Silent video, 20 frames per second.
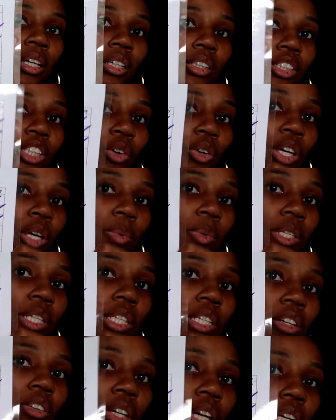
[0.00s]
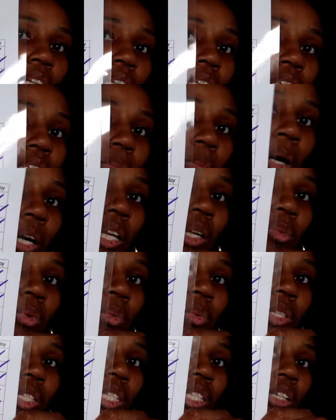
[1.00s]
So he would still get this money, we
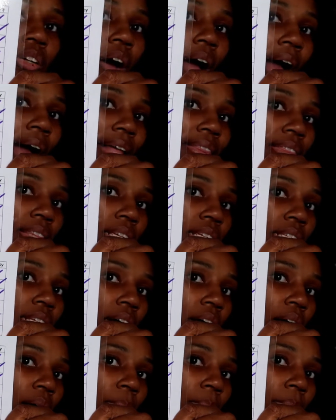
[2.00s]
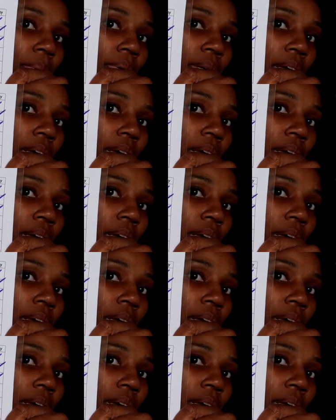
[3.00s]
would still add this up,